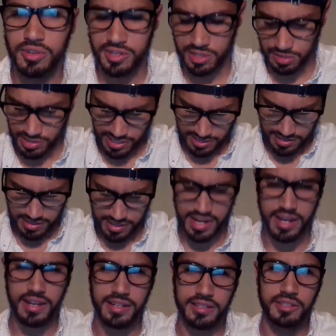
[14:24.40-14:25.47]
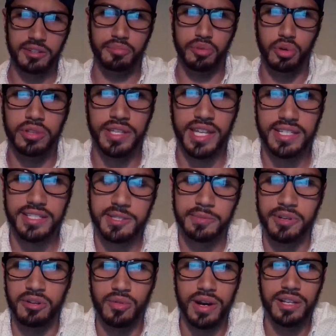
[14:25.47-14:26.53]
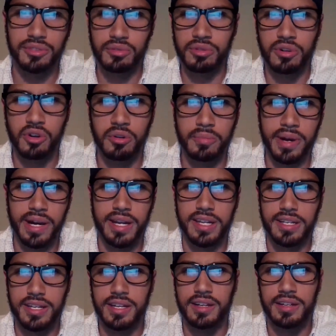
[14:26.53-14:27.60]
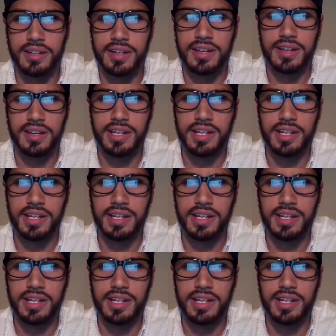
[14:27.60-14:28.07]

scene, too, because they're like, yeah, they're pulling that spear right through their own body. Yeah.